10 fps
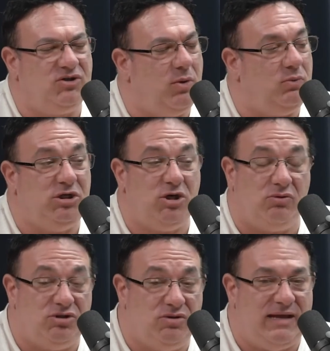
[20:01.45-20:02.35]
So when we
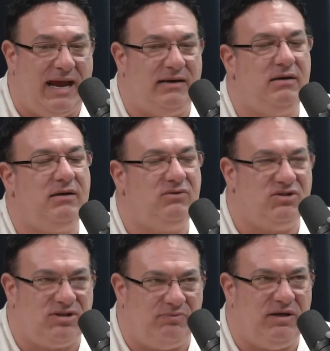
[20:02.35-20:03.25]
don't do that,
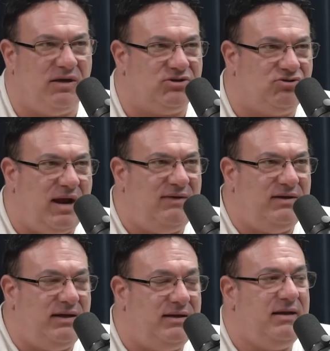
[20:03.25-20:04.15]
there's something else
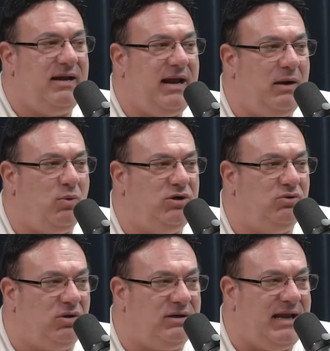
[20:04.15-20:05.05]
driving it. And when you
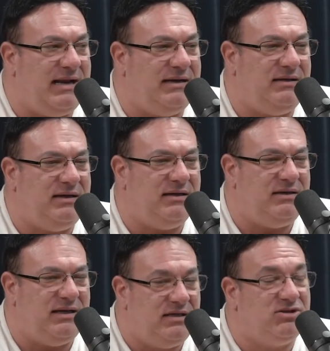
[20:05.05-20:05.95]
look at it, it,
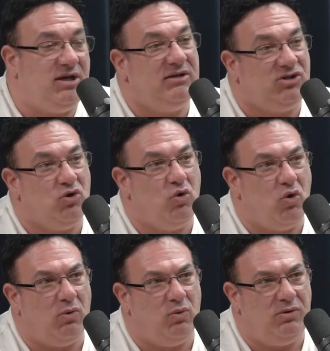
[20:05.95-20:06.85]
it is it's a
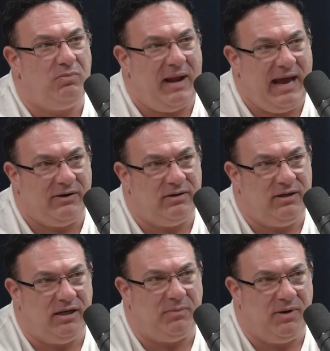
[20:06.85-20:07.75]
core wound pattern
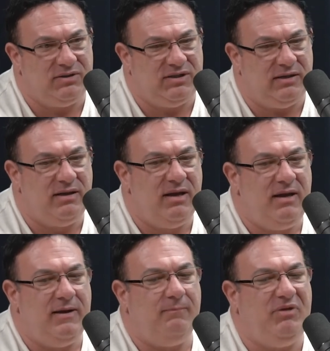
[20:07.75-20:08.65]
in a person
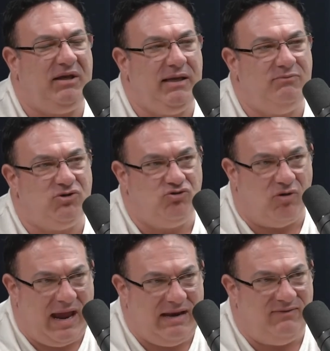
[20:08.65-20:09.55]
that keeps
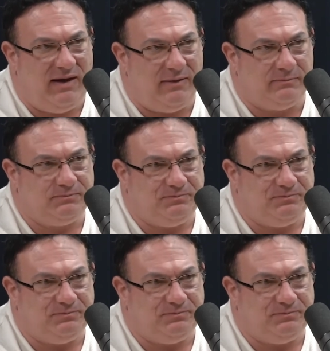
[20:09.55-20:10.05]
driving